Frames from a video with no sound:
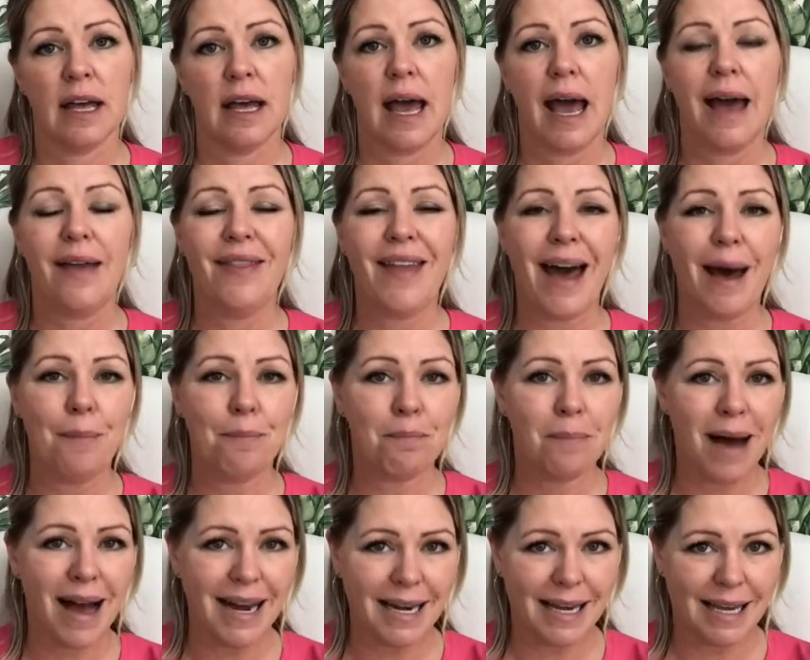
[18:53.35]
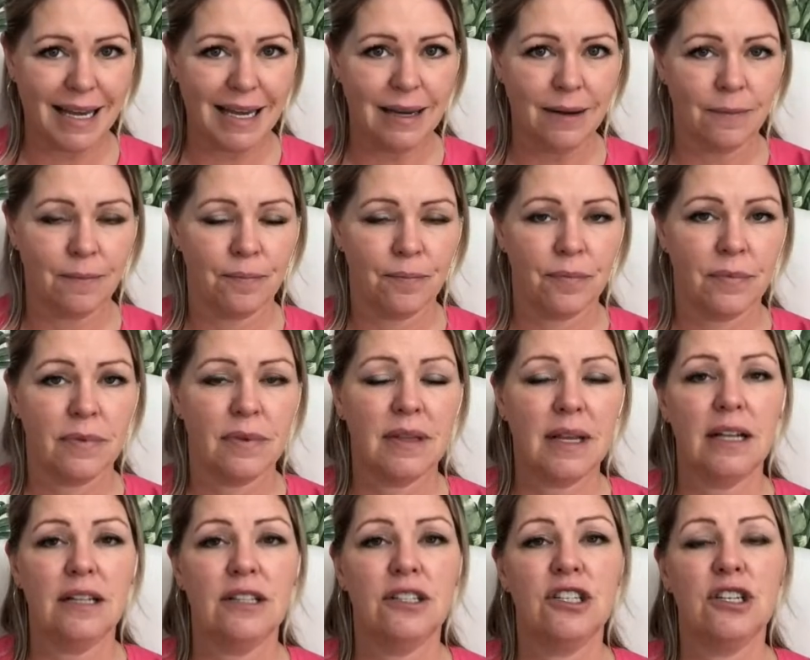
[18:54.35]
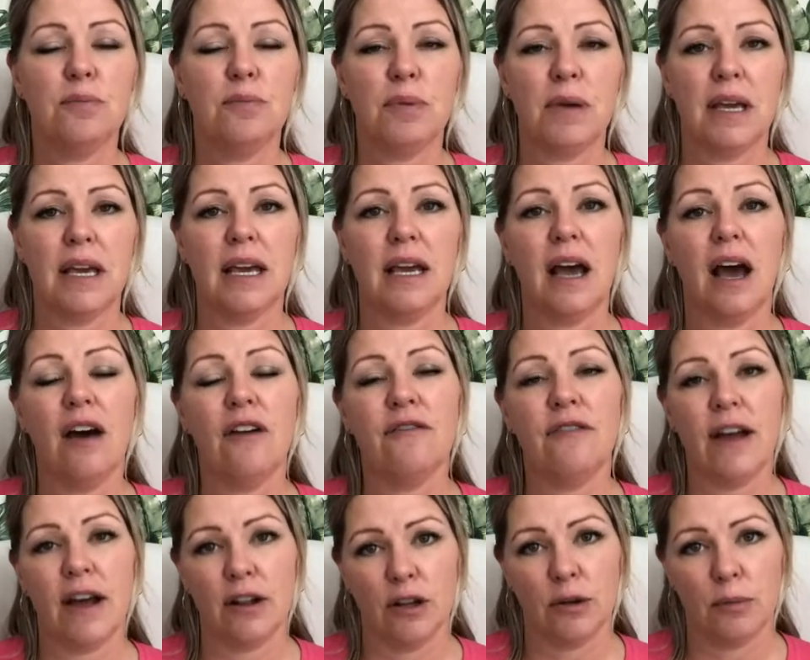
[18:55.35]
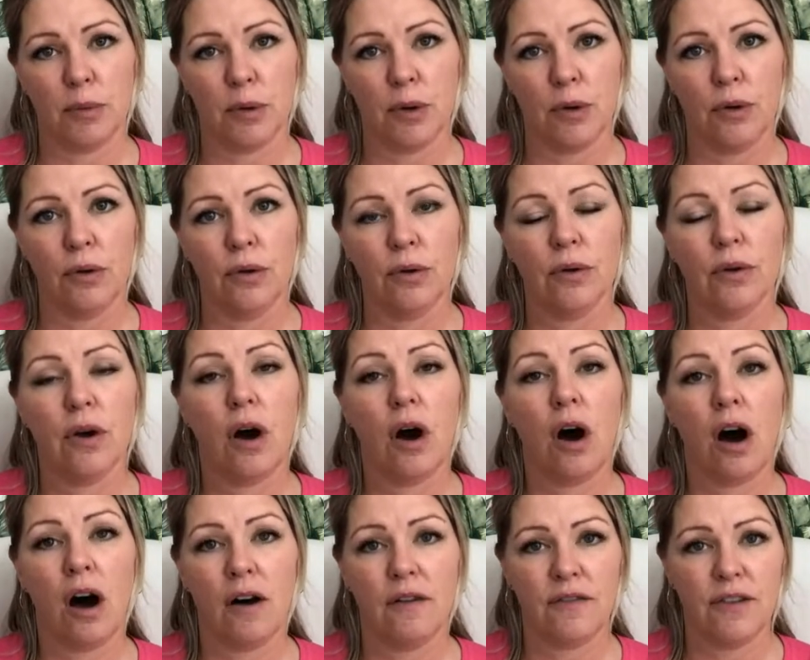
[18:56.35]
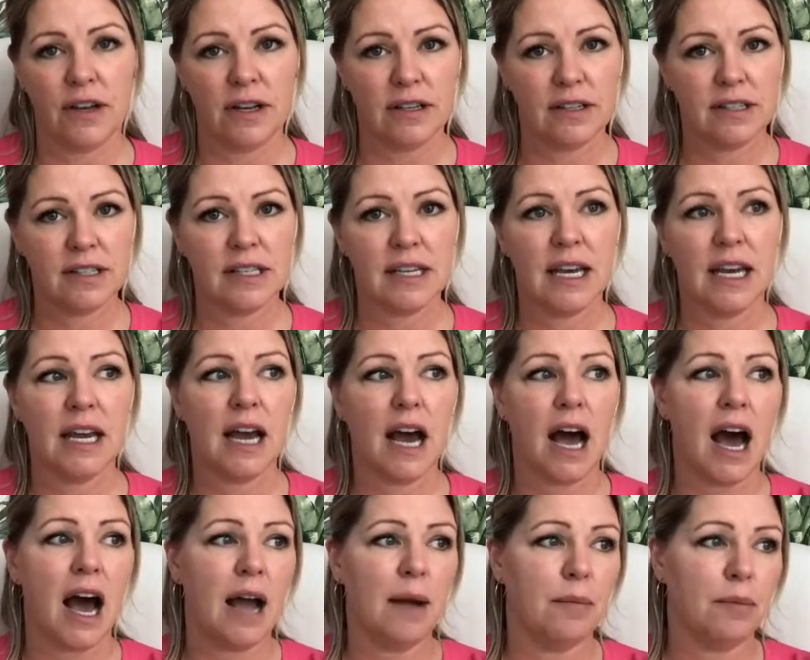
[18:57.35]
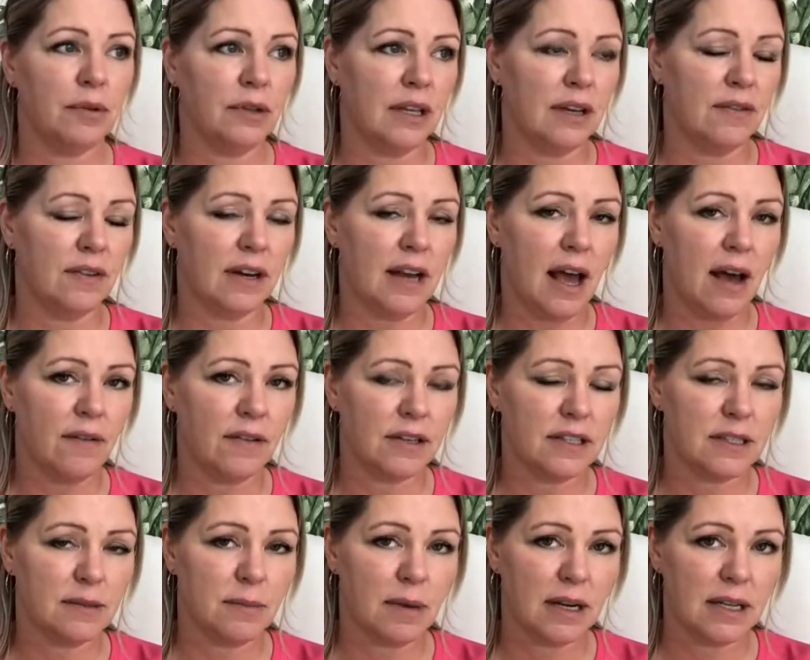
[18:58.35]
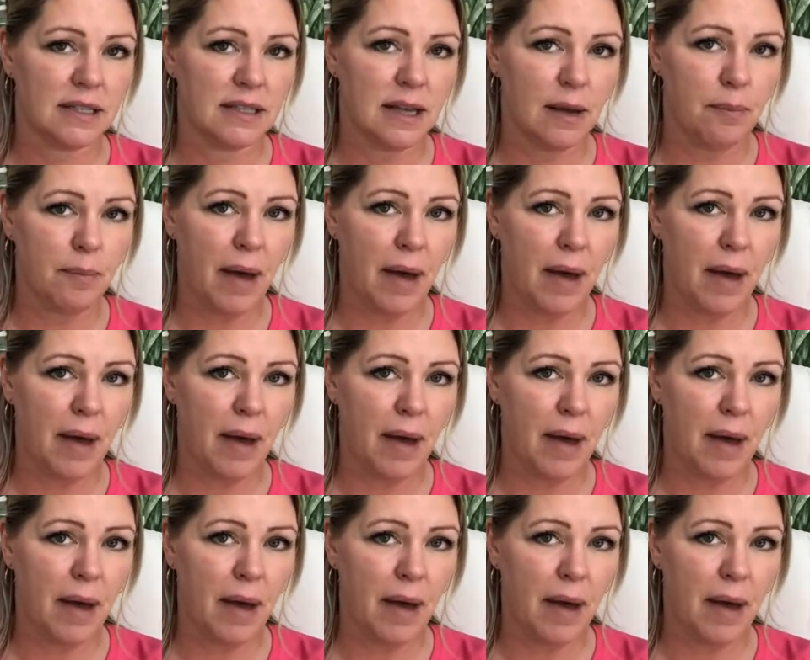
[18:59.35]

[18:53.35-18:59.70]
And that money needs to be available. Obviously, I believe in having some money set